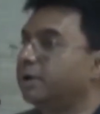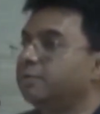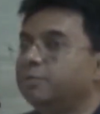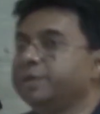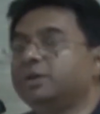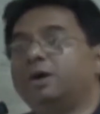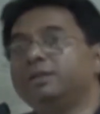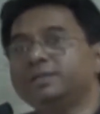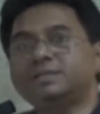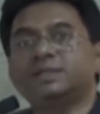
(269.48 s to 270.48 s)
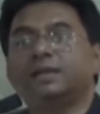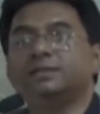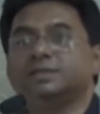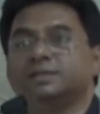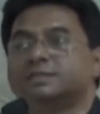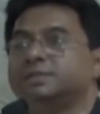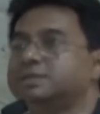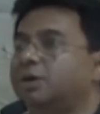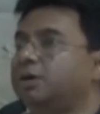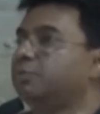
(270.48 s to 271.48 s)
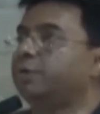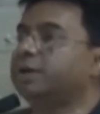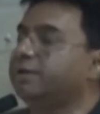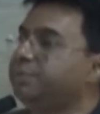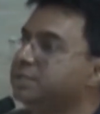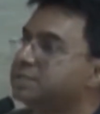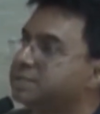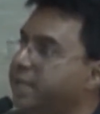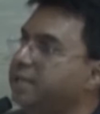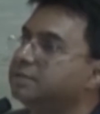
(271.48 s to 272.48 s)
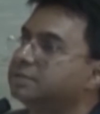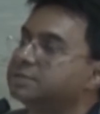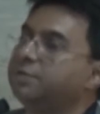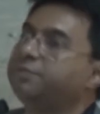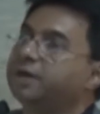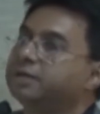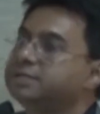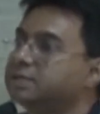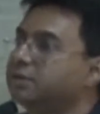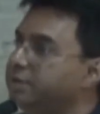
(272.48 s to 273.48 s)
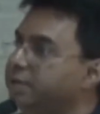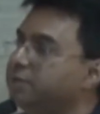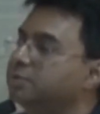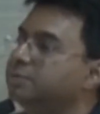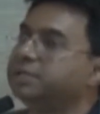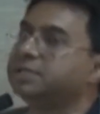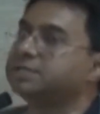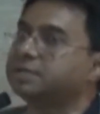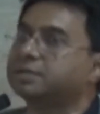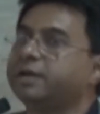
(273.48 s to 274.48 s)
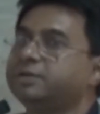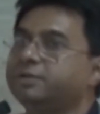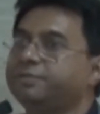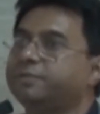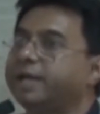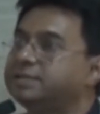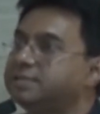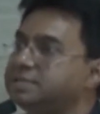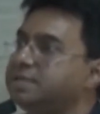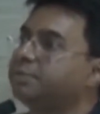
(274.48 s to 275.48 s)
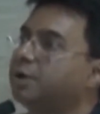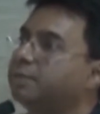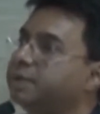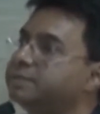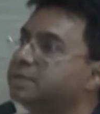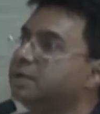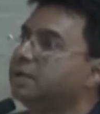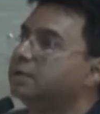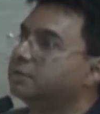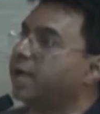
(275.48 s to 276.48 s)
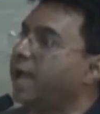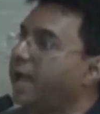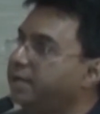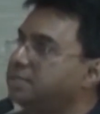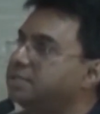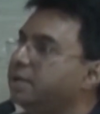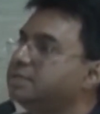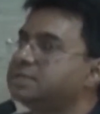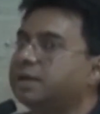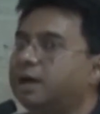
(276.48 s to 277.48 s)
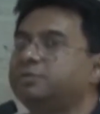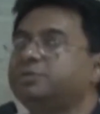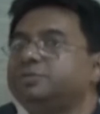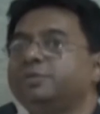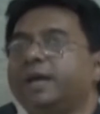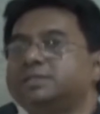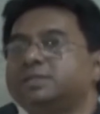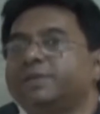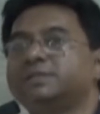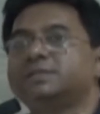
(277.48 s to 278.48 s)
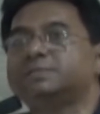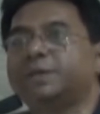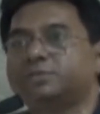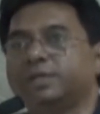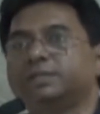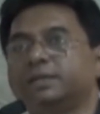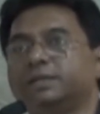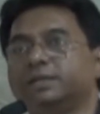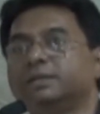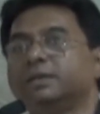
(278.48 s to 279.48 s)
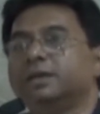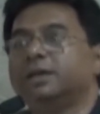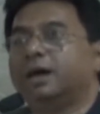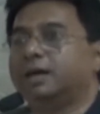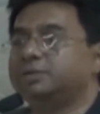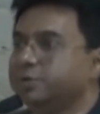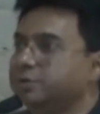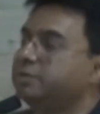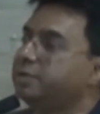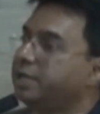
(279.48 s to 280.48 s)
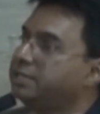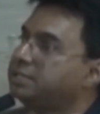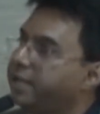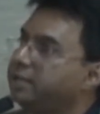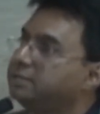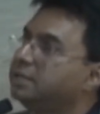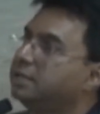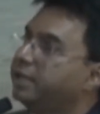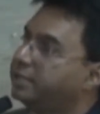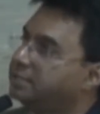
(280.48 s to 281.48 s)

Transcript: with all these challenges, these all what I have been saying so far, these are not new, but these are kind of existing problems. Now the added challenges are how do you achieve SDGs by 2030? Do you really take the